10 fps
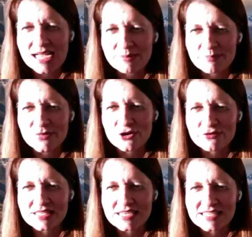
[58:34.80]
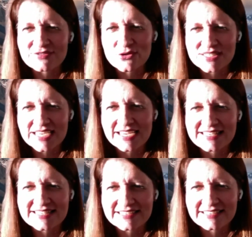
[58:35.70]
over the next few
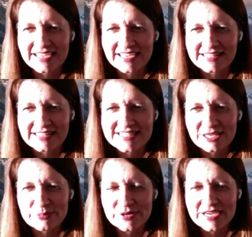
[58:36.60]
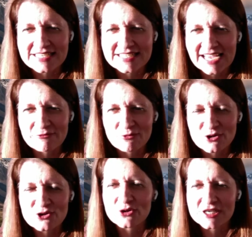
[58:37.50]
days and celebrate
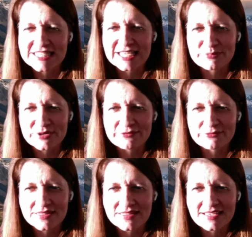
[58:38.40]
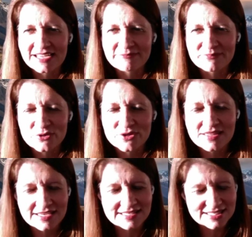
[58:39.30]
what you want to celebrate with the
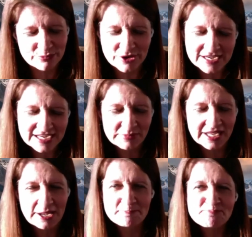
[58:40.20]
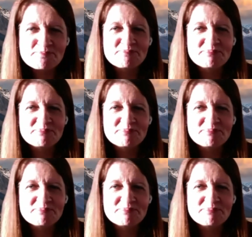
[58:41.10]
Easter break coming up.